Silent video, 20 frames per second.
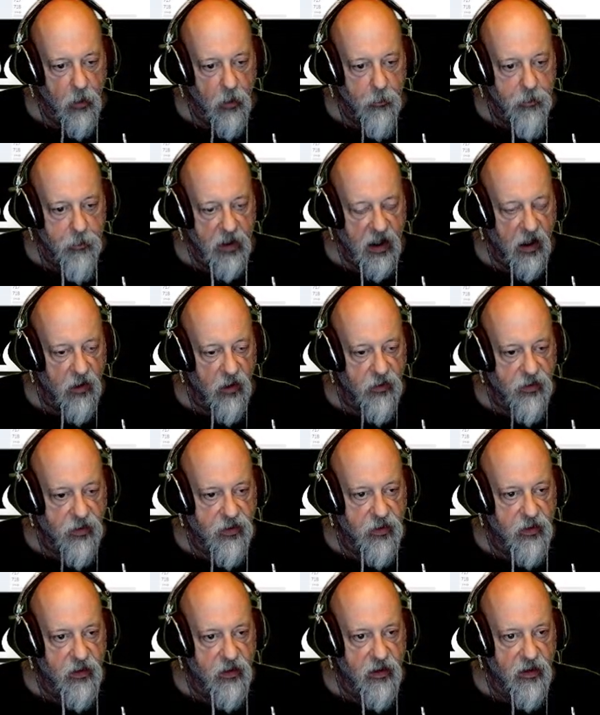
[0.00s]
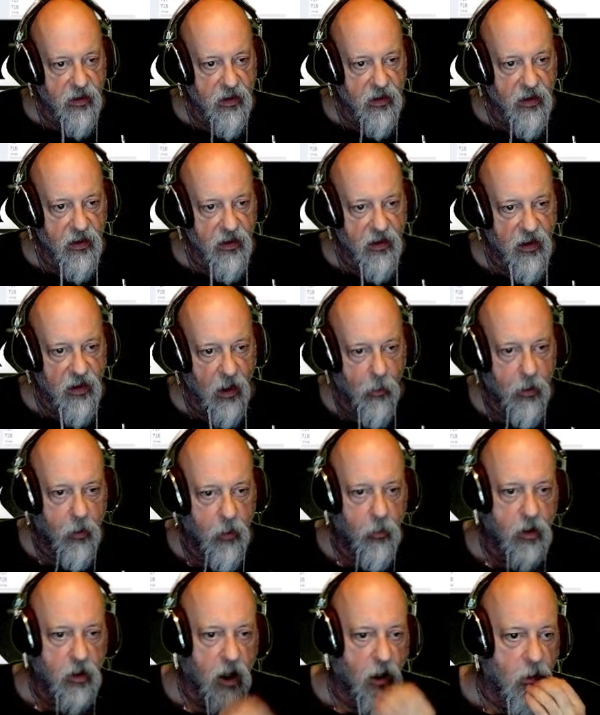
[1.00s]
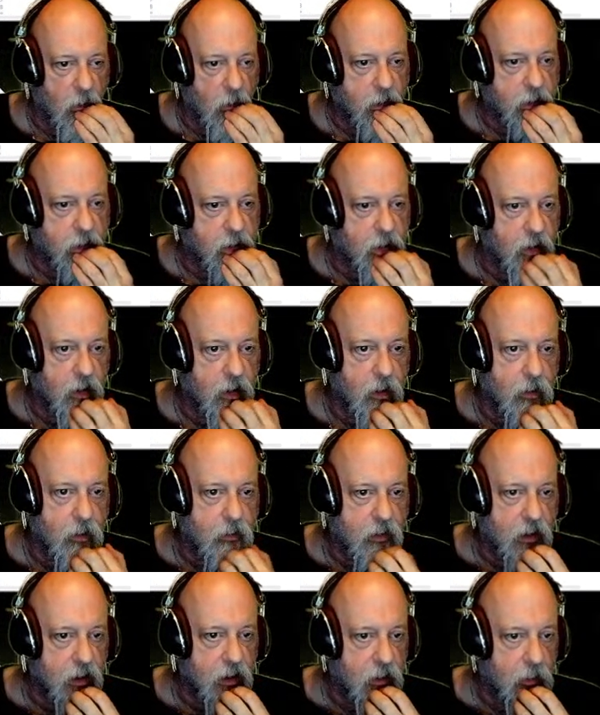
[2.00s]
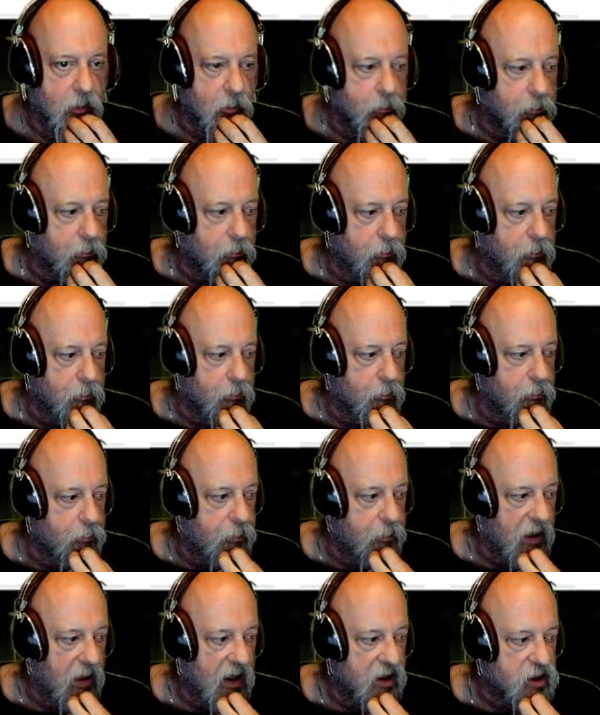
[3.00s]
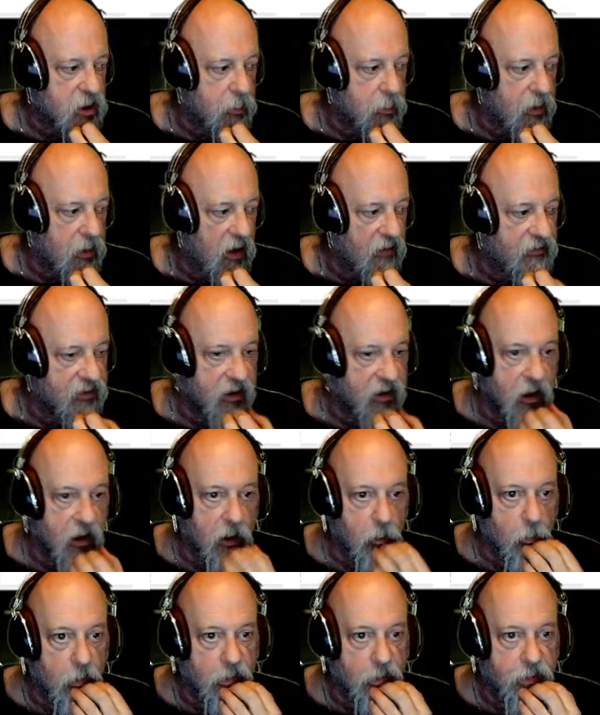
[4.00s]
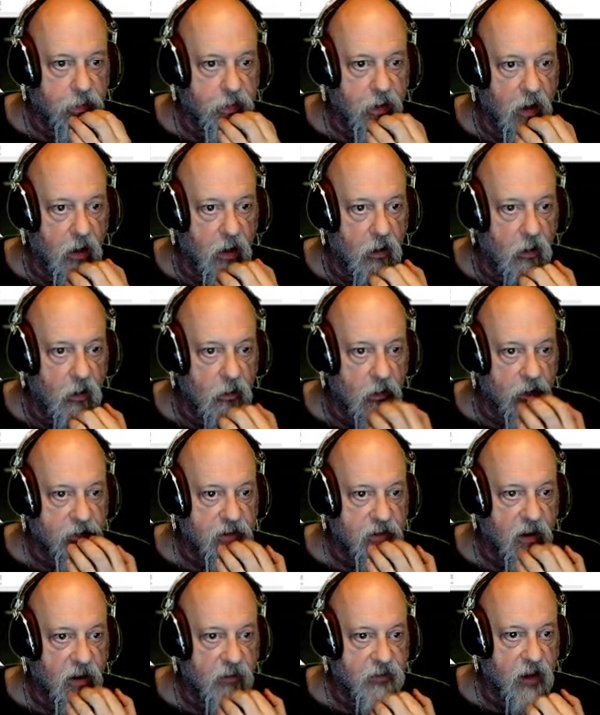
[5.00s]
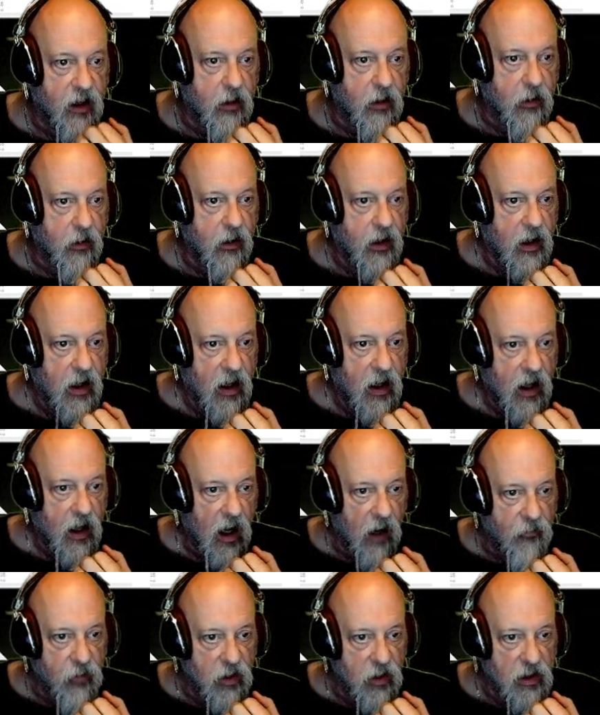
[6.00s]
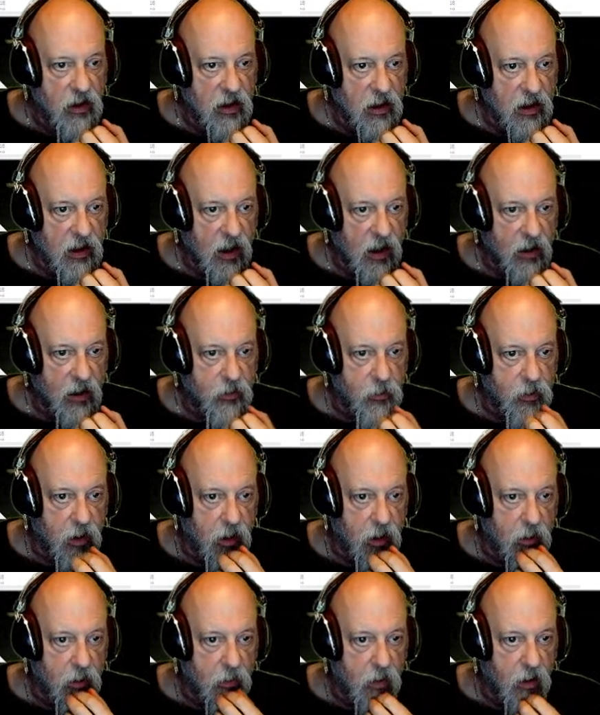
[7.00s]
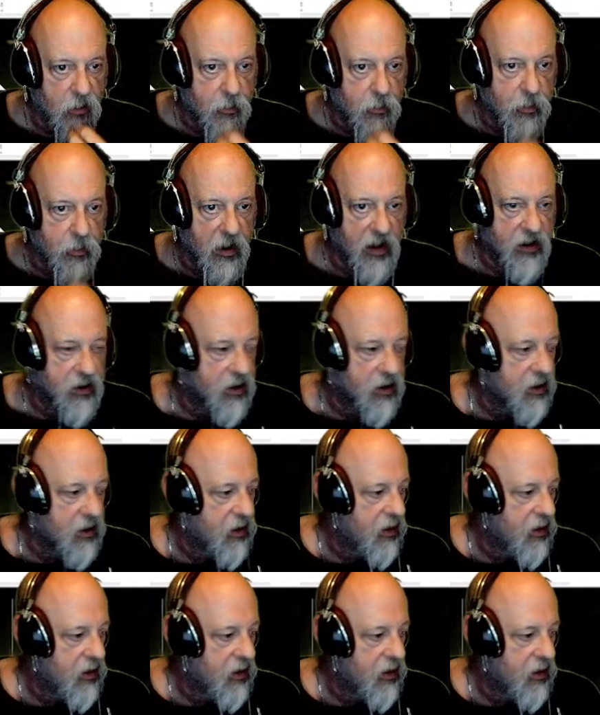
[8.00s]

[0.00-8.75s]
Because I mean, when I look at the page above here with all the stuff there, every little letter there has been